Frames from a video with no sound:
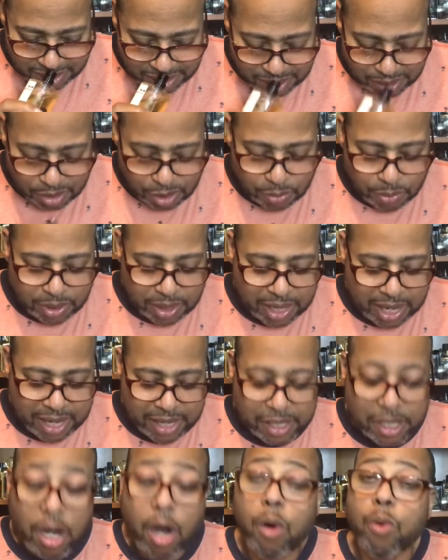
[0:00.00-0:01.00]
to it,
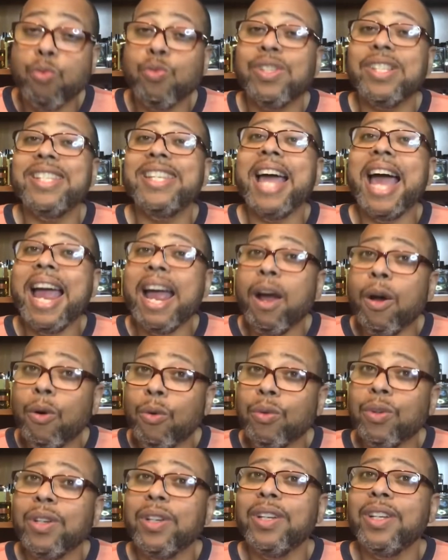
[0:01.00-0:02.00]
and tones
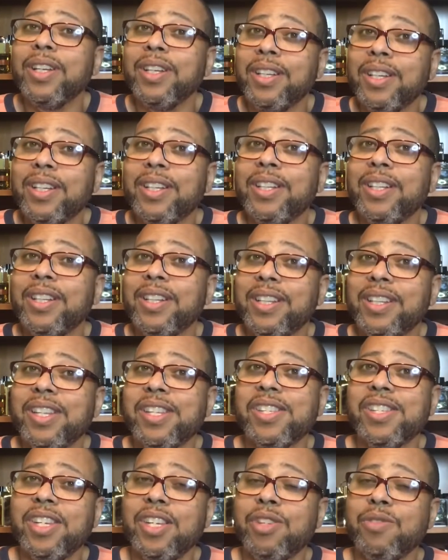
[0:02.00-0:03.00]
down the
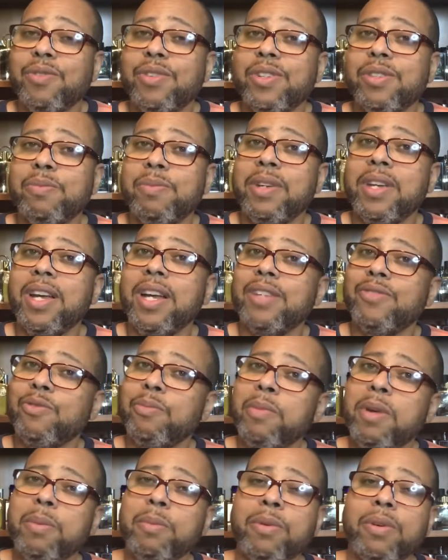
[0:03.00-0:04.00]
citrus, because
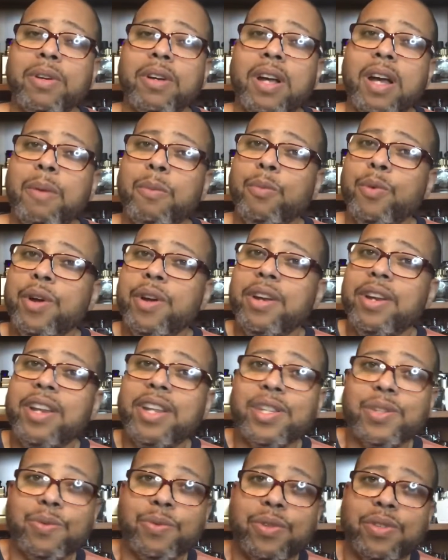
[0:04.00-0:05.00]
remember, I'm wearing
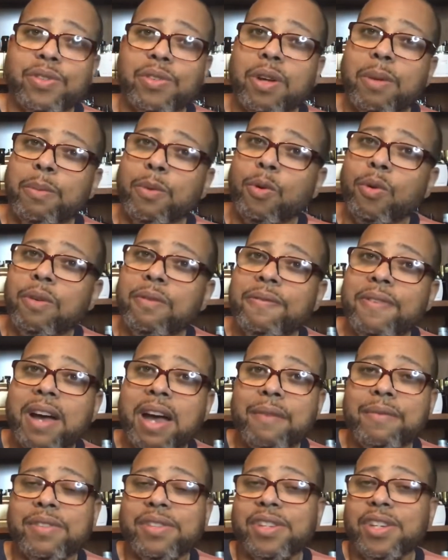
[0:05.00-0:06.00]
this one, so I'm going
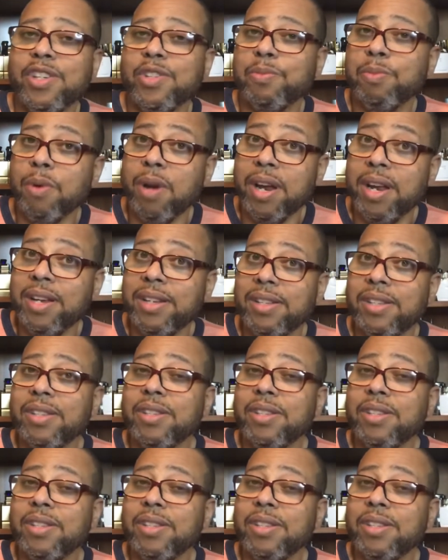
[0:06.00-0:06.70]
five or six sprays.